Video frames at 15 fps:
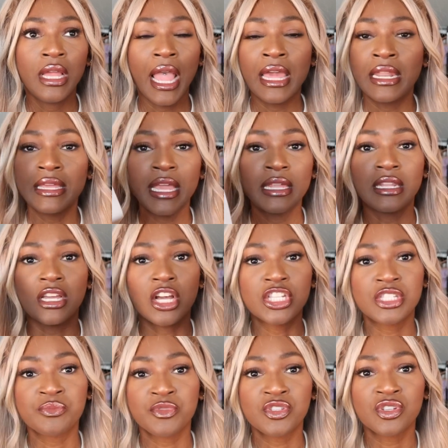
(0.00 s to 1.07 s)
And again, the
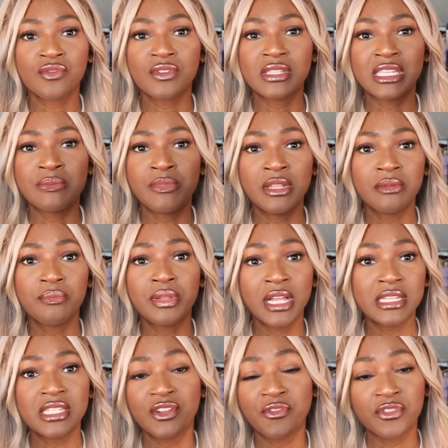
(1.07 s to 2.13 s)
customer service has been
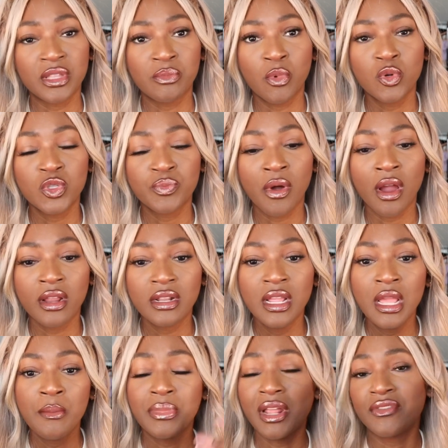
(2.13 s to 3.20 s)
pleasant for the most part,
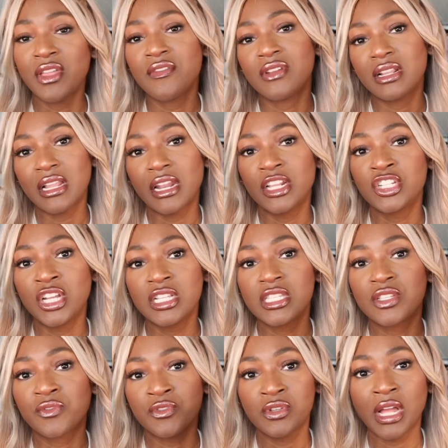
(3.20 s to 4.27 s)
but I've given a lot of
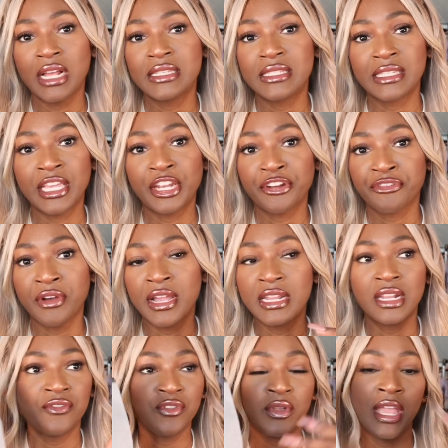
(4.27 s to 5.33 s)
chances for you guys to get it right.
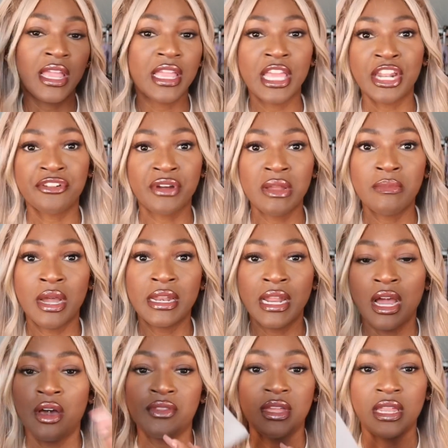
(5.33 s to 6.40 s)
And if you can't get it right by
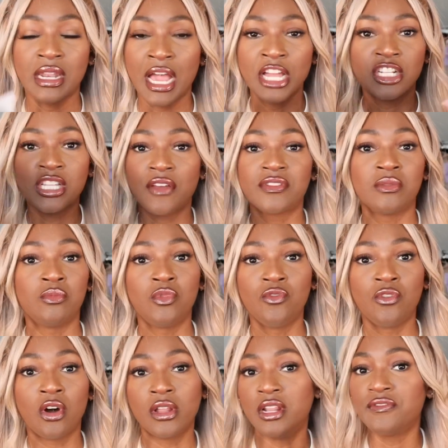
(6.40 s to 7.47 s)
now, then I just have to
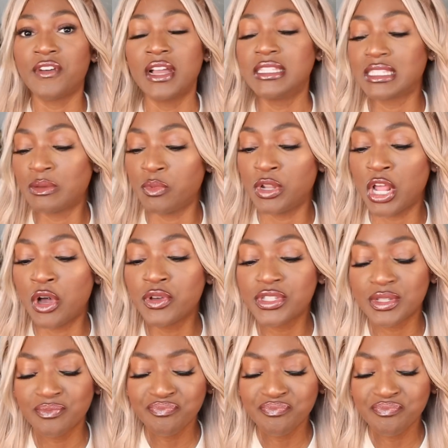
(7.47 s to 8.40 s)
move on and find someone else.